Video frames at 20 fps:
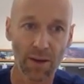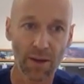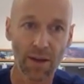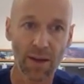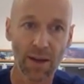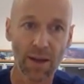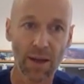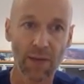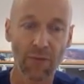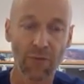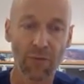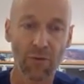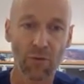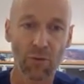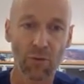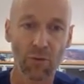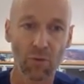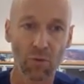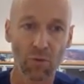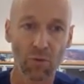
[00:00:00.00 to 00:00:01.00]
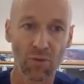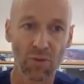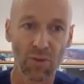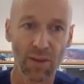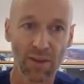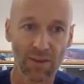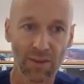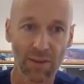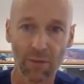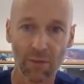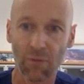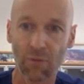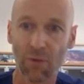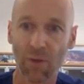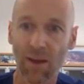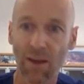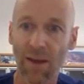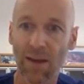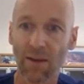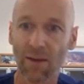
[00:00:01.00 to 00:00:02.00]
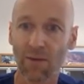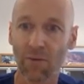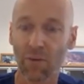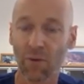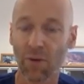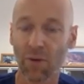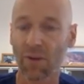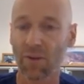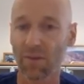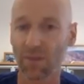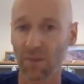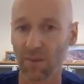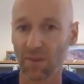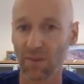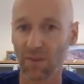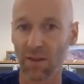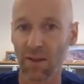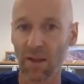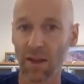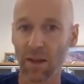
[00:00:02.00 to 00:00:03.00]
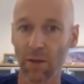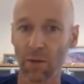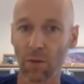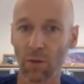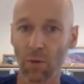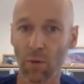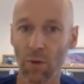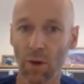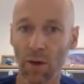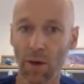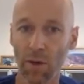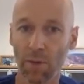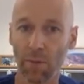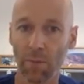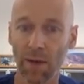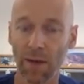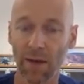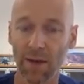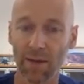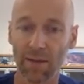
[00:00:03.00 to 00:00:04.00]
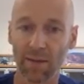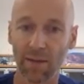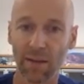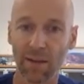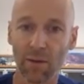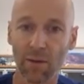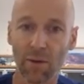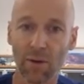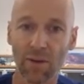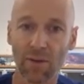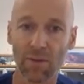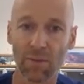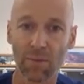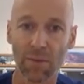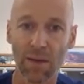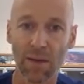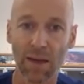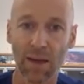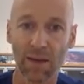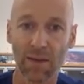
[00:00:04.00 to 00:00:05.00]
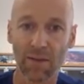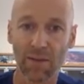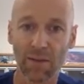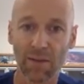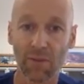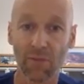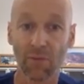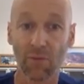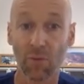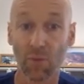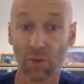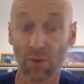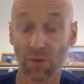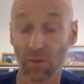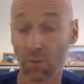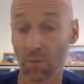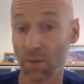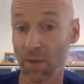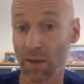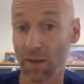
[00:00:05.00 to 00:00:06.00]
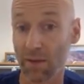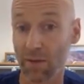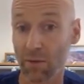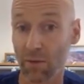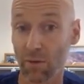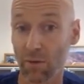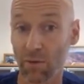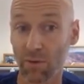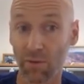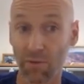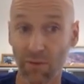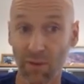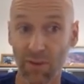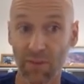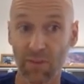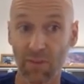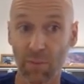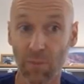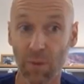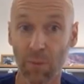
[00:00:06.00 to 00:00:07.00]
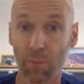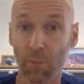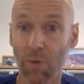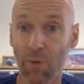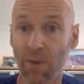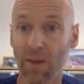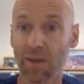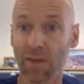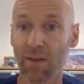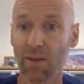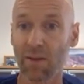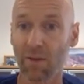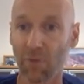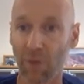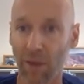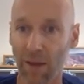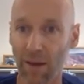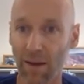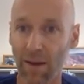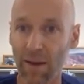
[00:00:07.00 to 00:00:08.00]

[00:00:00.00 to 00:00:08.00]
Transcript: If you do CSF drainage, for instance, you might increase midline shift. You also might cause infection by putting in the drain.